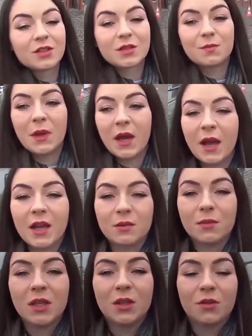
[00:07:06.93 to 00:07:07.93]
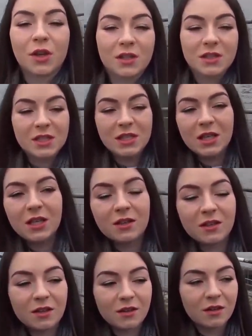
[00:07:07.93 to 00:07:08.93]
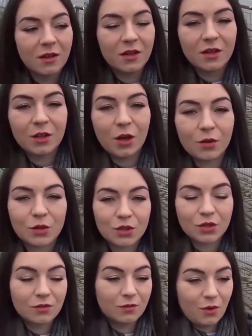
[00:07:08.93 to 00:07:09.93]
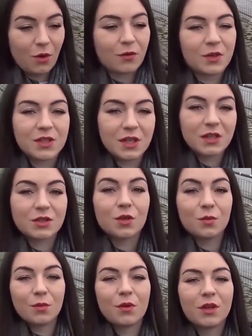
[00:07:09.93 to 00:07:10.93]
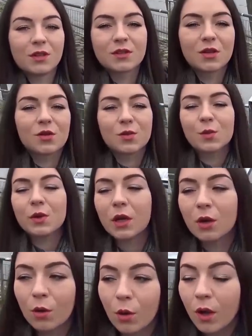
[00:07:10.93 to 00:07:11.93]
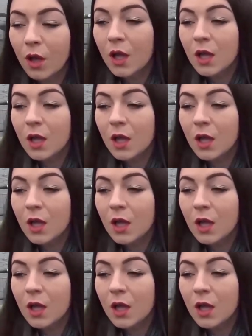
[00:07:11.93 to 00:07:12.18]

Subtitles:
just behind me you can see the, you know, already a submarine, so it's pretty cool.